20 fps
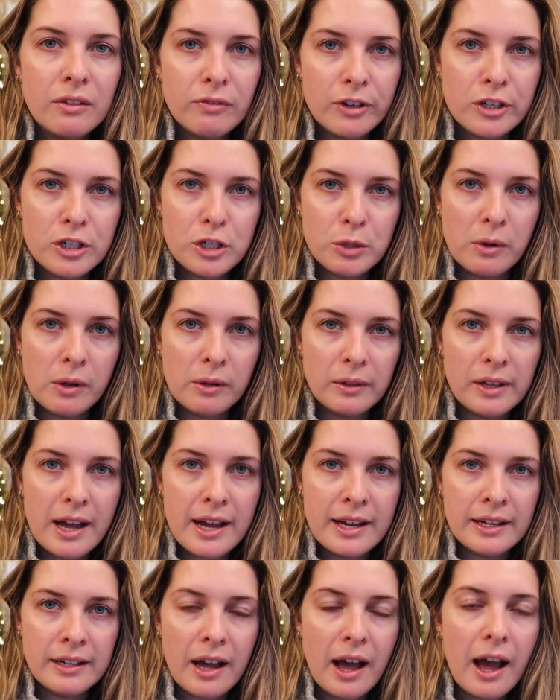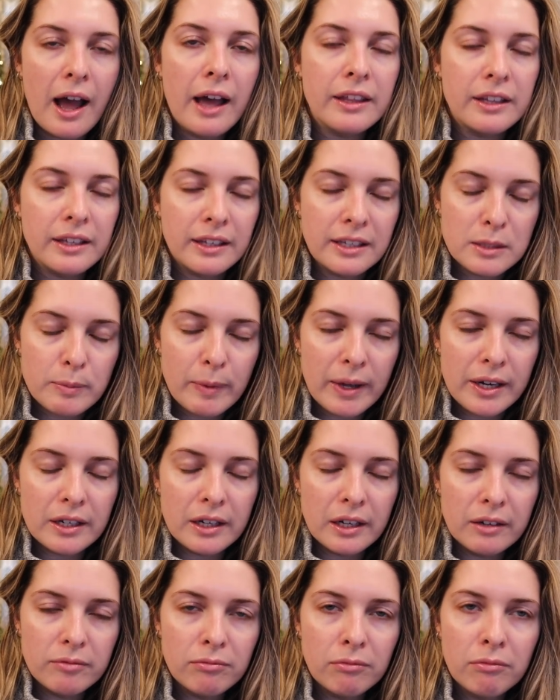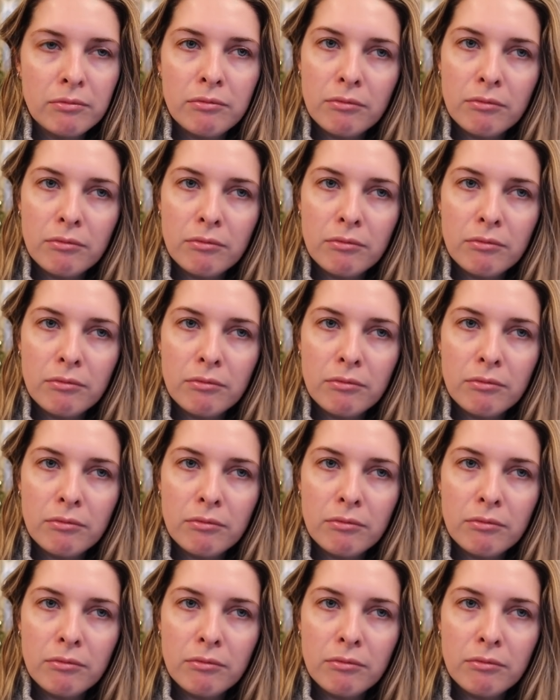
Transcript: the Vertuo line, I think it's better.